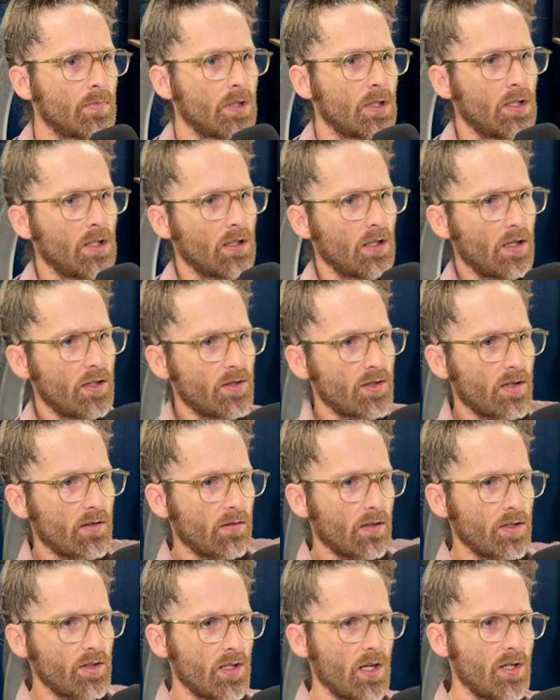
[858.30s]
A general
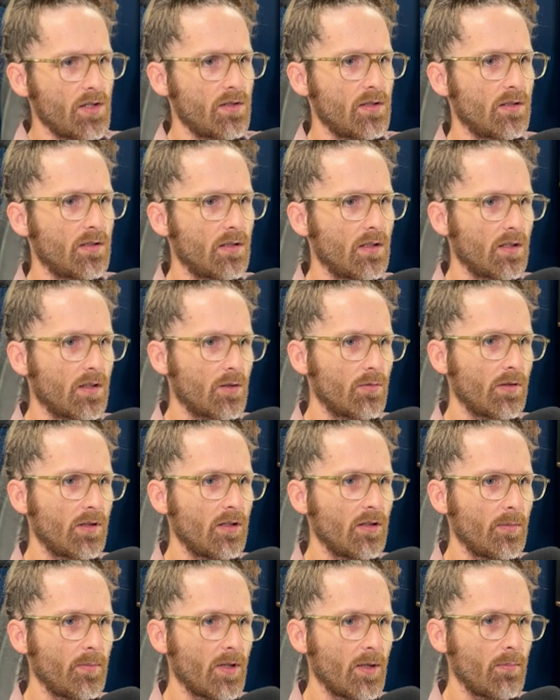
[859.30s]
education
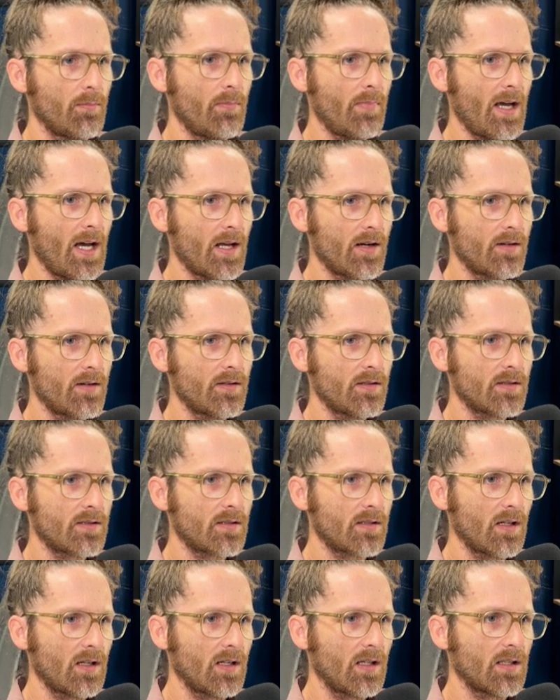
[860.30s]
curriculum that matters
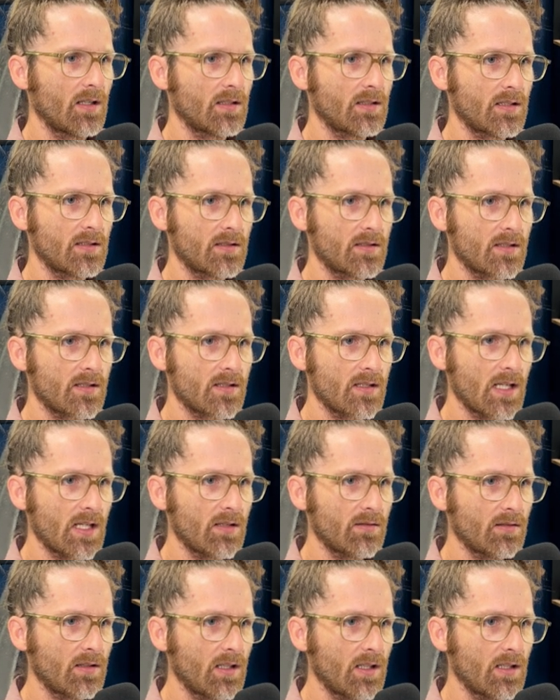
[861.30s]
doesn't
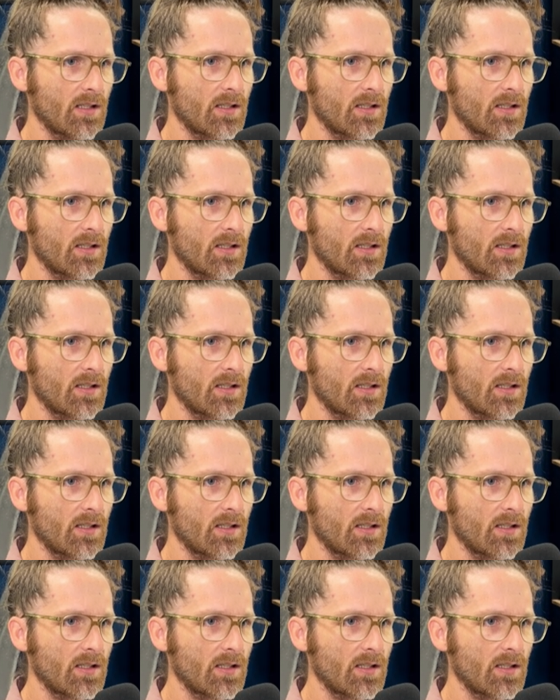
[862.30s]
sound like